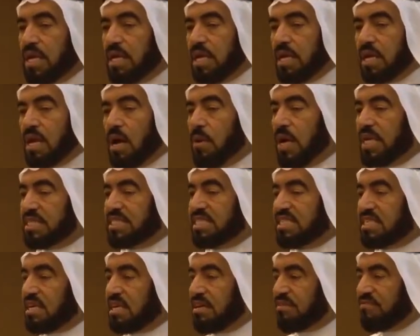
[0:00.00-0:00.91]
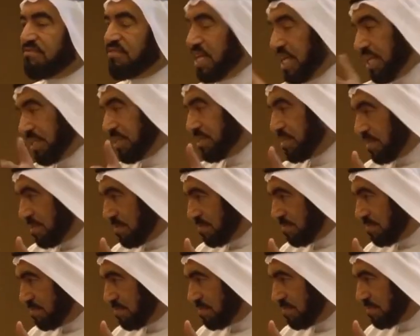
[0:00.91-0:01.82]
Barira was freed
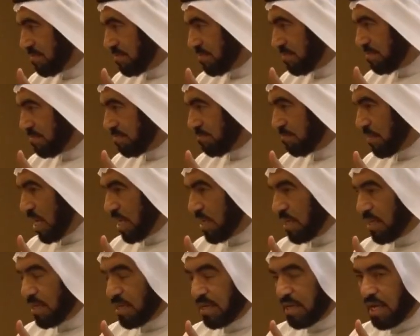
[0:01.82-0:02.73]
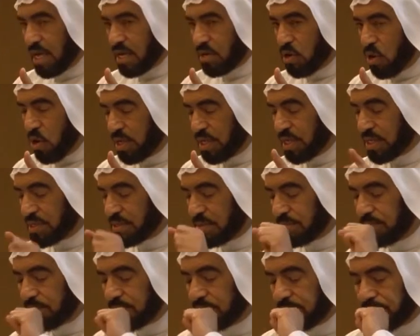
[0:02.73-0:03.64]
by her owner.